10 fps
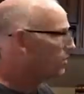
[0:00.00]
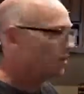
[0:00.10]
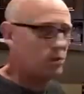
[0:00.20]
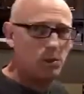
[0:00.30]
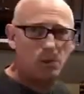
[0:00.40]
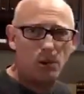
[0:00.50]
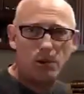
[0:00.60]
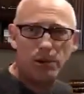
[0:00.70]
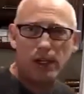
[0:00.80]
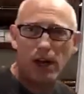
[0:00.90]
It's also
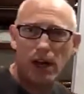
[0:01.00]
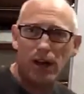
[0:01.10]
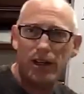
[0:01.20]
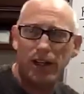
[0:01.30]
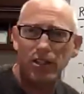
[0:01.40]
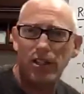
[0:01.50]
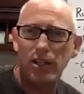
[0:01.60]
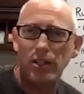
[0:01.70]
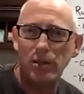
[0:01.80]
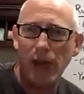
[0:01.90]
important that context
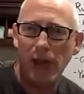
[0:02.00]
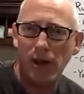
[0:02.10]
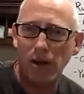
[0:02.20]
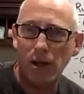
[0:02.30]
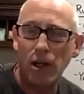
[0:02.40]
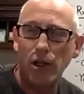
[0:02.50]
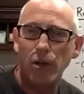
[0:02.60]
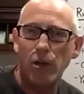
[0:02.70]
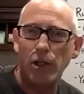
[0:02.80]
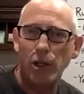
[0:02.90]
doesn't matter.
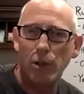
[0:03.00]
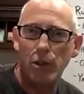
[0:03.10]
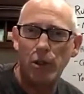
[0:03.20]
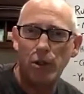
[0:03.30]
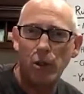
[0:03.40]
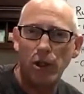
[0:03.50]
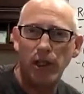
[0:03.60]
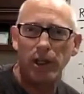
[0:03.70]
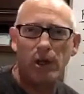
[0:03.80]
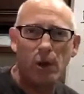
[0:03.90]
When you are
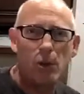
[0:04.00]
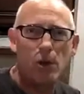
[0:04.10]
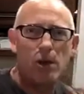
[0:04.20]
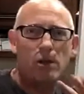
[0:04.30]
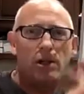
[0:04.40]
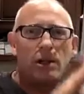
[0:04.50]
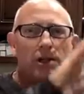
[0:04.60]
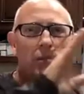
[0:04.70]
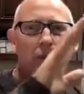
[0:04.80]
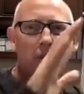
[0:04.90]
trolling, you don't want to look
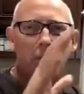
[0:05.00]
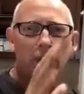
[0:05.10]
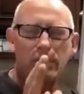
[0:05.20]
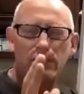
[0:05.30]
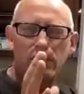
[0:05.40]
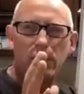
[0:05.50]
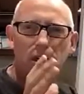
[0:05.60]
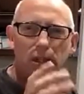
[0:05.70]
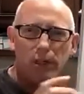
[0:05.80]
at the big picture.